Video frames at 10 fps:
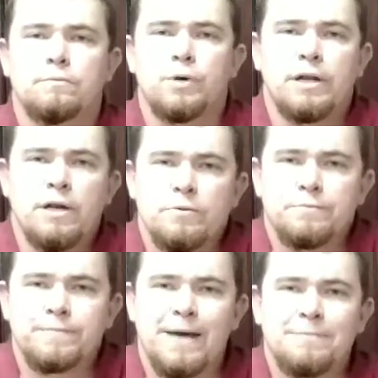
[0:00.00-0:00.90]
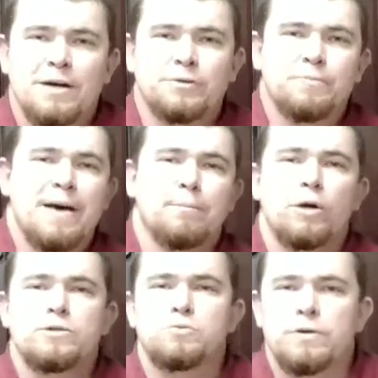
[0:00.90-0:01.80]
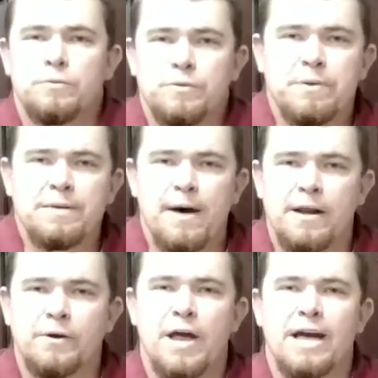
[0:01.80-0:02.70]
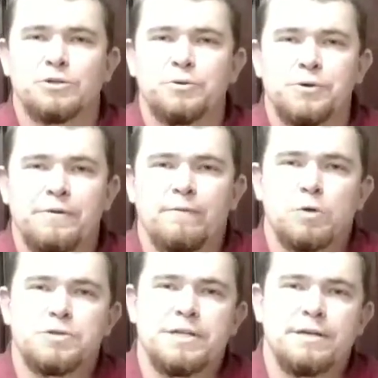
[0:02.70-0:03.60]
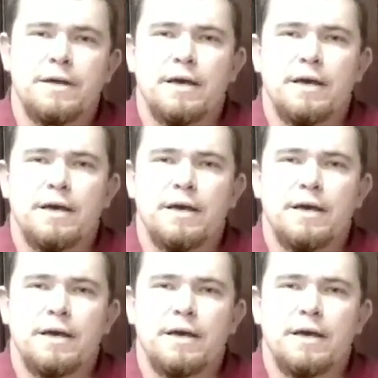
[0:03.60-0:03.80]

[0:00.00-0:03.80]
Well, hello, I'm Dr. Matt Bracewell with Piedmont International University.